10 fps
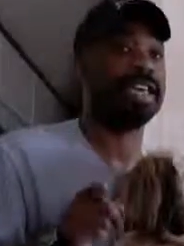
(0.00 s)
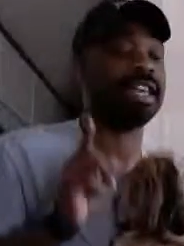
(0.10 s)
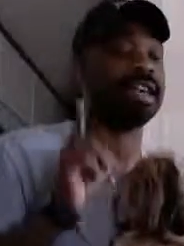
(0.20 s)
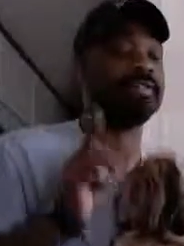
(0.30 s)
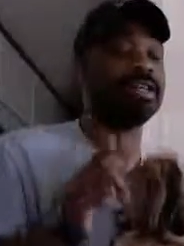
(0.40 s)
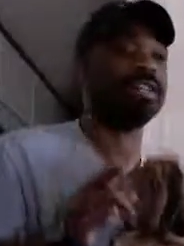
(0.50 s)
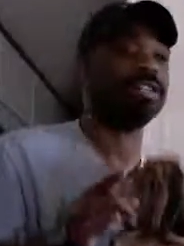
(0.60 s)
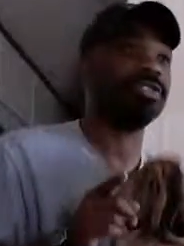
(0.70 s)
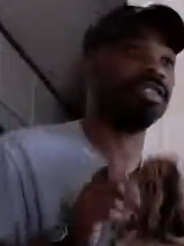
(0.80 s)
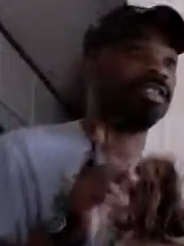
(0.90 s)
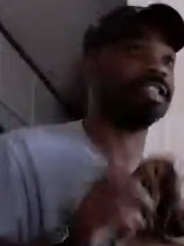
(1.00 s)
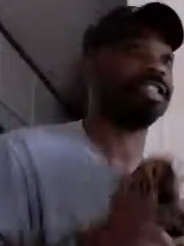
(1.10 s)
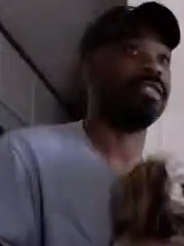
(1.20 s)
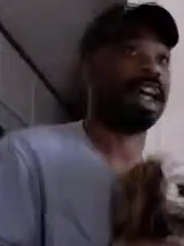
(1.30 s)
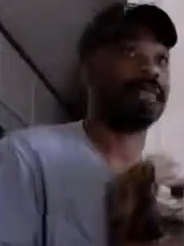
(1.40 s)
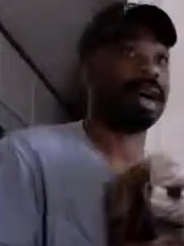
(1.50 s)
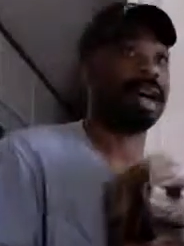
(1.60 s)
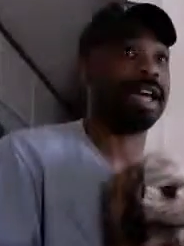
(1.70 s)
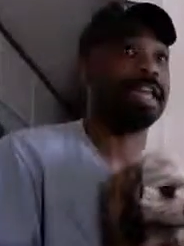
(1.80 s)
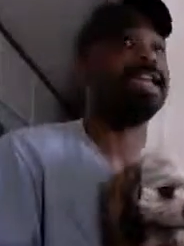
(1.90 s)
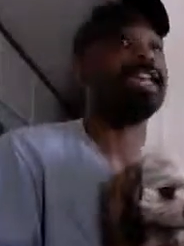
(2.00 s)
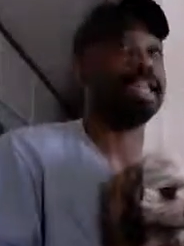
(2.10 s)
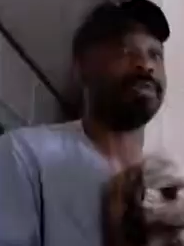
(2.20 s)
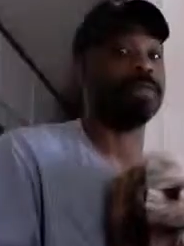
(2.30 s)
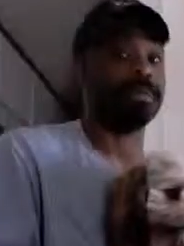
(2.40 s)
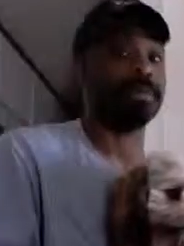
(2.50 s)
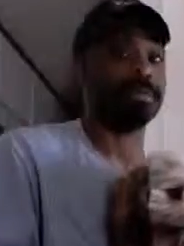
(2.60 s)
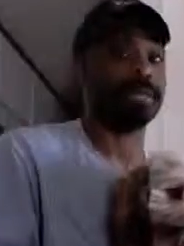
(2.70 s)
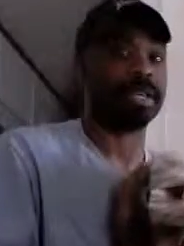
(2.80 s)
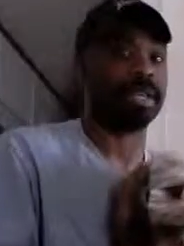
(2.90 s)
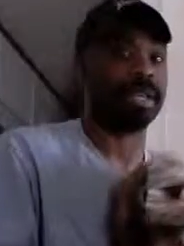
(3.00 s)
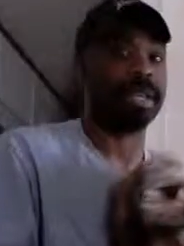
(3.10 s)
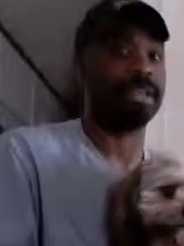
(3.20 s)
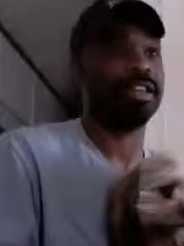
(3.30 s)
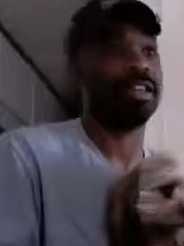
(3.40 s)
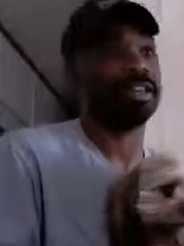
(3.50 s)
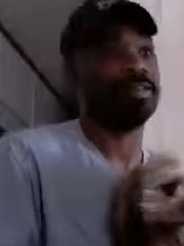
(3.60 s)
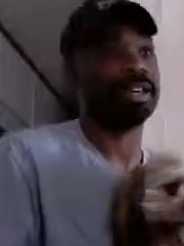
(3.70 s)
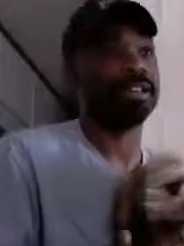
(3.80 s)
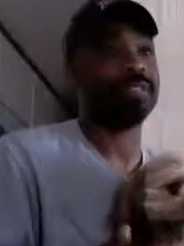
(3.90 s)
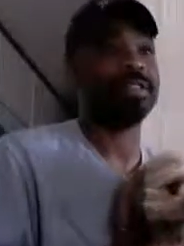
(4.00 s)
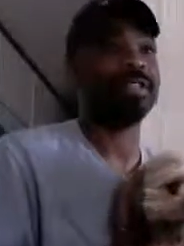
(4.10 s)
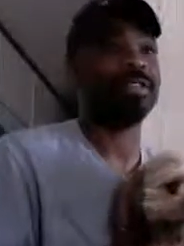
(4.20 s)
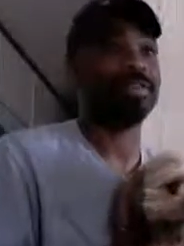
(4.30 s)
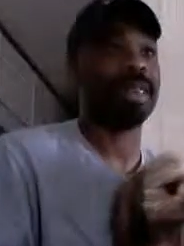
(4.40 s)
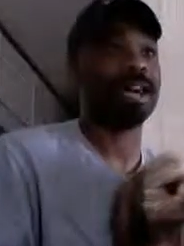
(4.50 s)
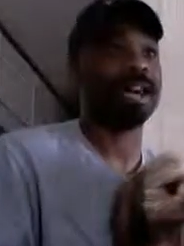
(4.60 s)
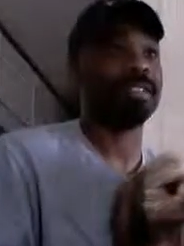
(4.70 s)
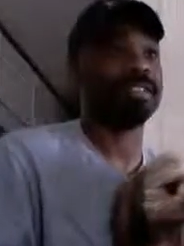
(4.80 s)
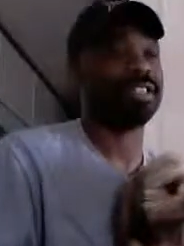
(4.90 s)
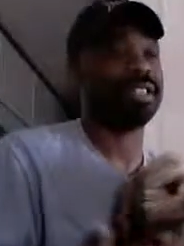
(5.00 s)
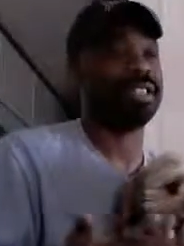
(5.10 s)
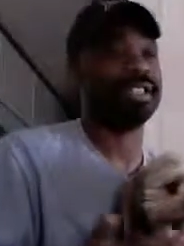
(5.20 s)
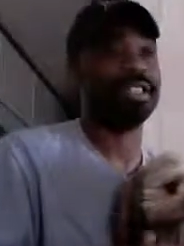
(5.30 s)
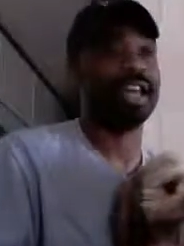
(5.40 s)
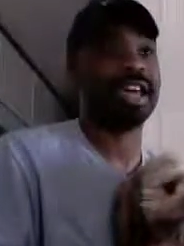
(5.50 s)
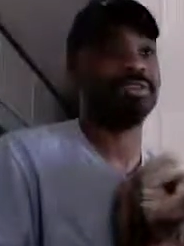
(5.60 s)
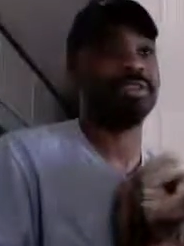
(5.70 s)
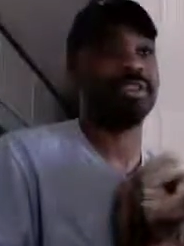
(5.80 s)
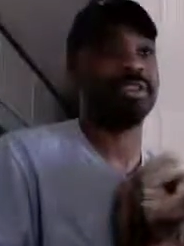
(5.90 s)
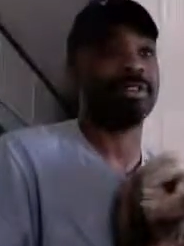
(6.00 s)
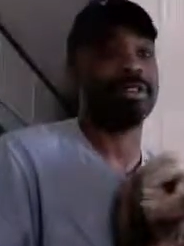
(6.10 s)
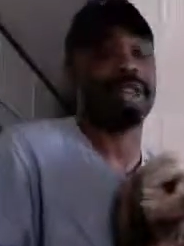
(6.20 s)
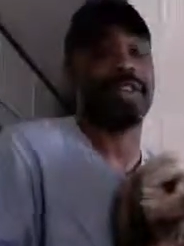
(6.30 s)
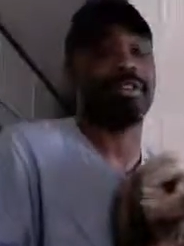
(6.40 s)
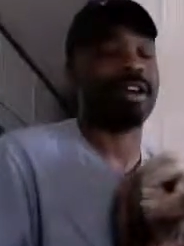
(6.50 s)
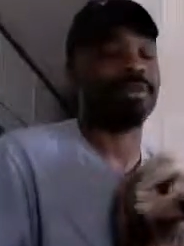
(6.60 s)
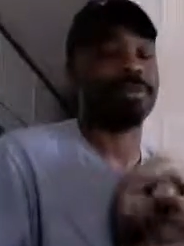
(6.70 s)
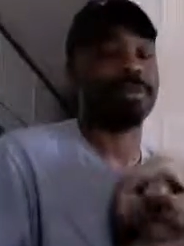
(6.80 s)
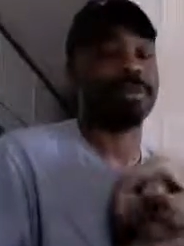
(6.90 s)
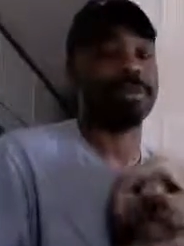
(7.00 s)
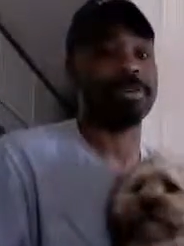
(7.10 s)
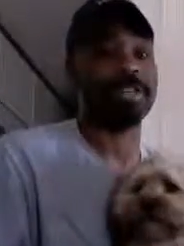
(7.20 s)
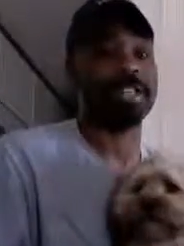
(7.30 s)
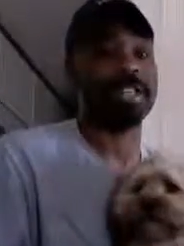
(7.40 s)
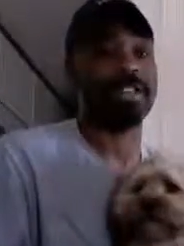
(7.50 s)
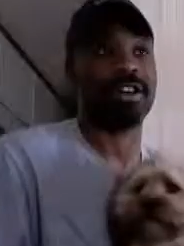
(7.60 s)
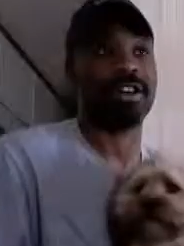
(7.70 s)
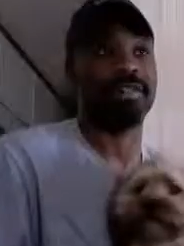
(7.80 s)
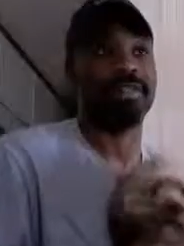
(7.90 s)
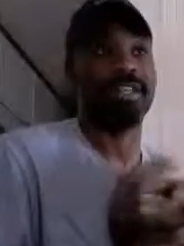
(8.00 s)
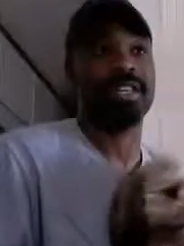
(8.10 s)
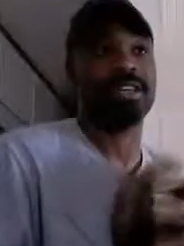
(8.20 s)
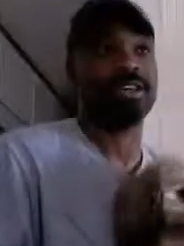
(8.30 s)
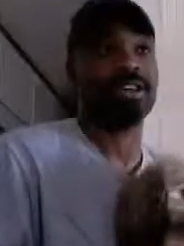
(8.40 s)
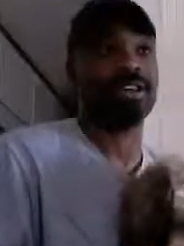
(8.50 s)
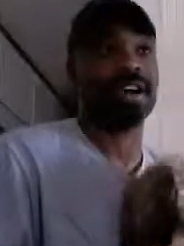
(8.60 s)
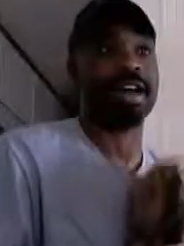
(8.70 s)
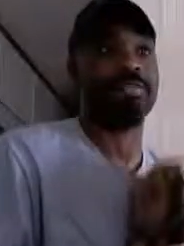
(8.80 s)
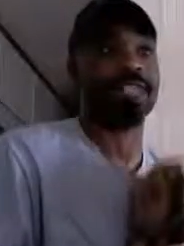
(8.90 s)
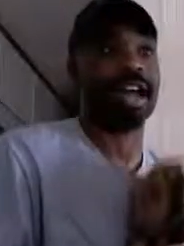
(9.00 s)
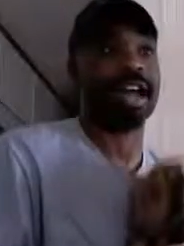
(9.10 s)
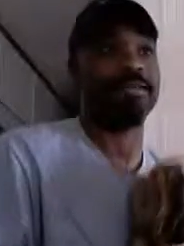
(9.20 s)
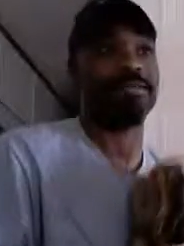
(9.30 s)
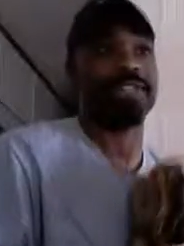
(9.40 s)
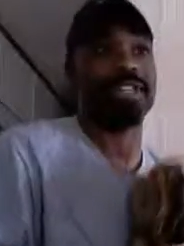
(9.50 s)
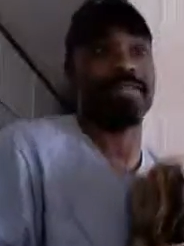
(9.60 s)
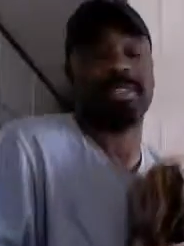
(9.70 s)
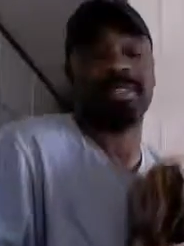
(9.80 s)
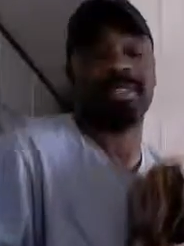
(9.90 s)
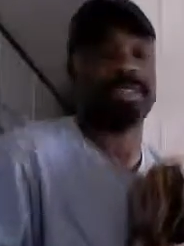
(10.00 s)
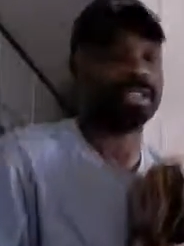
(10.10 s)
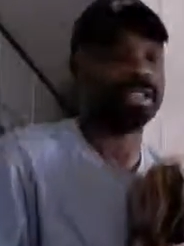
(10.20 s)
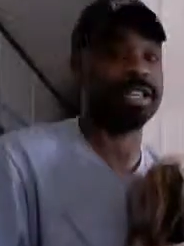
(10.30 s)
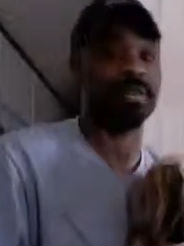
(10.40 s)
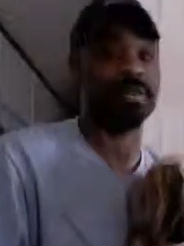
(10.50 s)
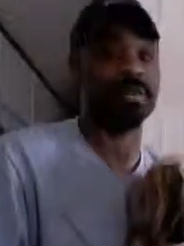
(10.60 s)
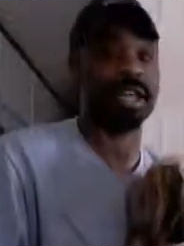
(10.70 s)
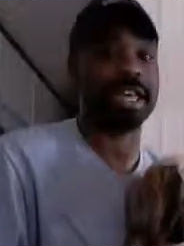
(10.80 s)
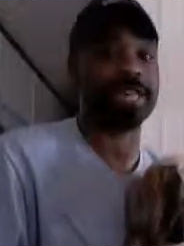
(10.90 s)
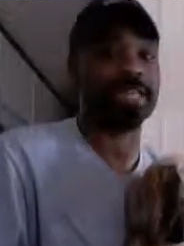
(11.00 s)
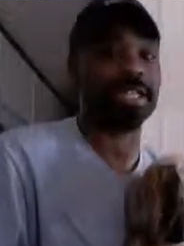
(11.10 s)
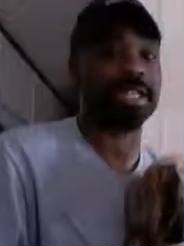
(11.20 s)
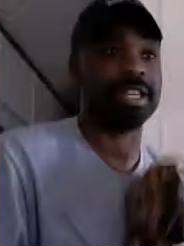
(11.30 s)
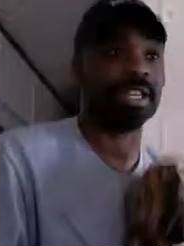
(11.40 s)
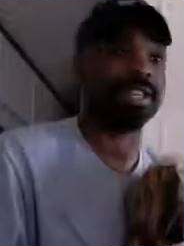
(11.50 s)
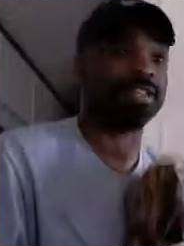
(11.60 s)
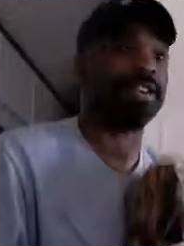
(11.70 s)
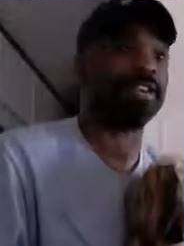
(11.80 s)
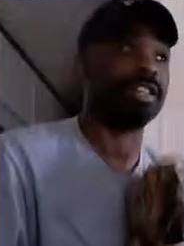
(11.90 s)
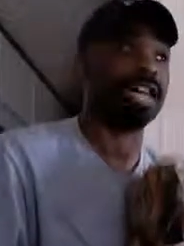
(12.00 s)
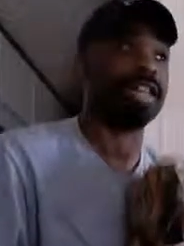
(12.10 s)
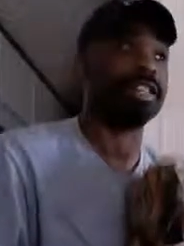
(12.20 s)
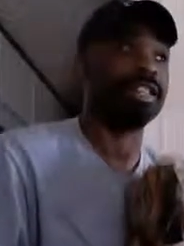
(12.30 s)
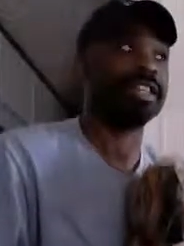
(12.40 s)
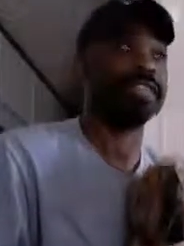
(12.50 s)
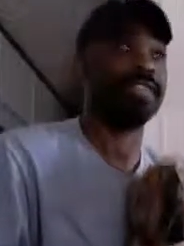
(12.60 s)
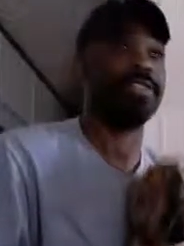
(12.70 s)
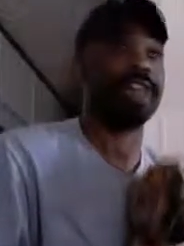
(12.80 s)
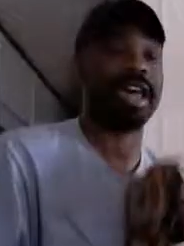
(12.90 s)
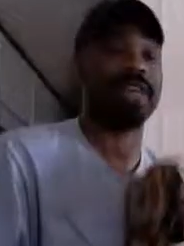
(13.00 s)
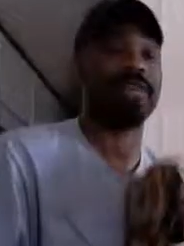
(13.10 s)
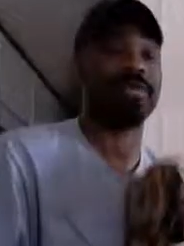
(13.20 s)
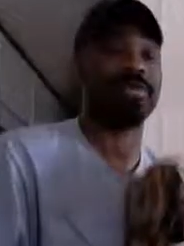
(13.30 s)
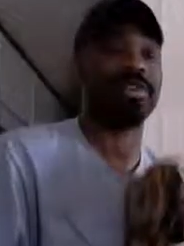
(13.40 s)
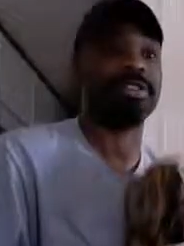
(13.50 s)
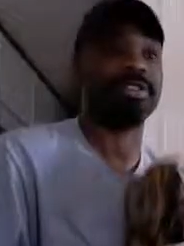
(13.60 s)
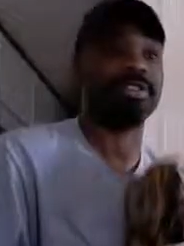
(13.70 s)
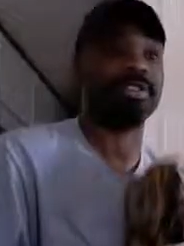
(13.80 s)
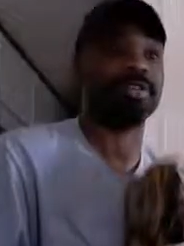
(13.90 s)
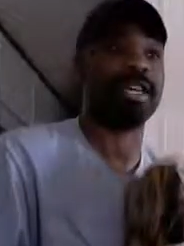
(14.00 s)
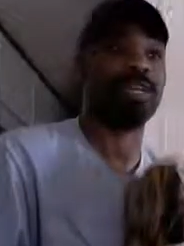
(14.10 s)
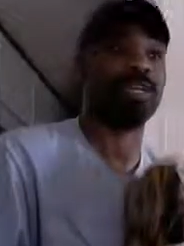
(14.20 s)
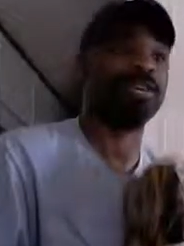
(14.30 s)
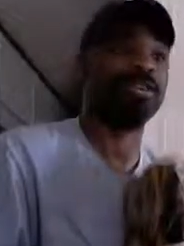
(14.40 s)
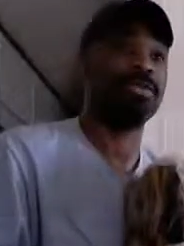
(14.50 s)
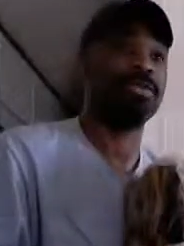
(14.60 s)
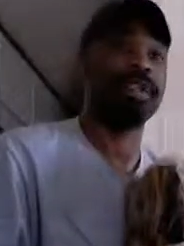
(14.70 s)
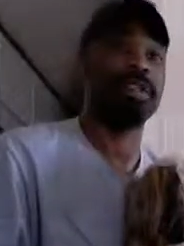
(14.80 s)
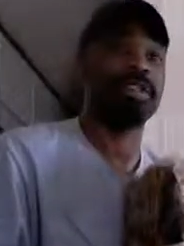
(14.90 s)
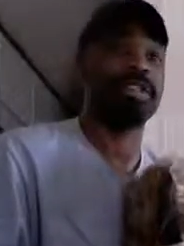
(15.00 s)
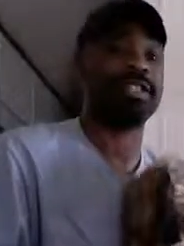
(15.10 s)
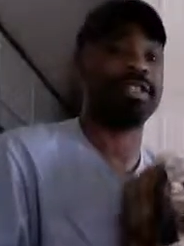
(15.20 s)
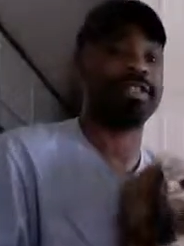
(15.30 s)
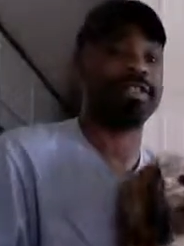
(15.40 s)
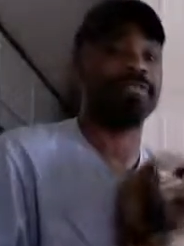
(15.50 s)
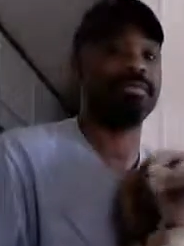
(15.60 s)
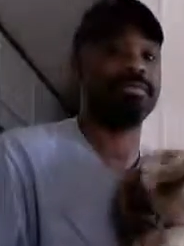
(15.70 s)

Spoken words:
And I'm pretty sure if I still had mine, it would still play today. But I sold mine, and it's not, can't cry over spilled milk, because I thought, I sipped the Nintendo Kool-Aid and believed in it, thought that Nintendo had a superior system. And we'll get on to